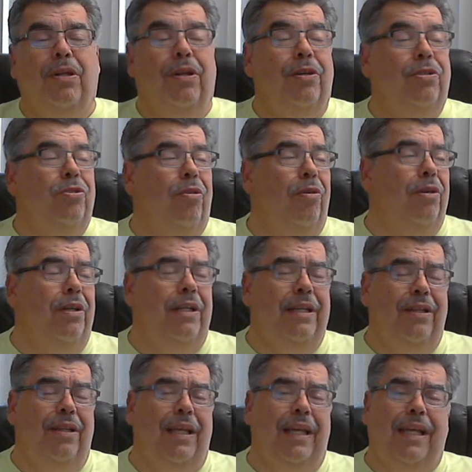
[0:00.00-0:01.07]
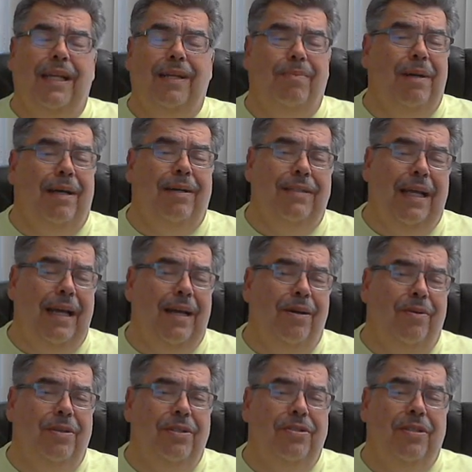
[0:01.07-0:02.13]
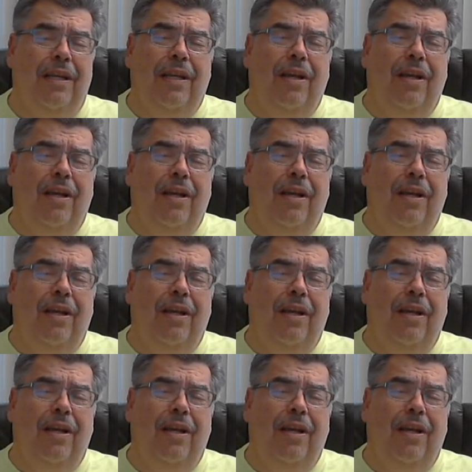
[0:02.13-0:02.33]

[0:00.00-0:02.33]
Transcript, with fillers: are certainly thinking about now is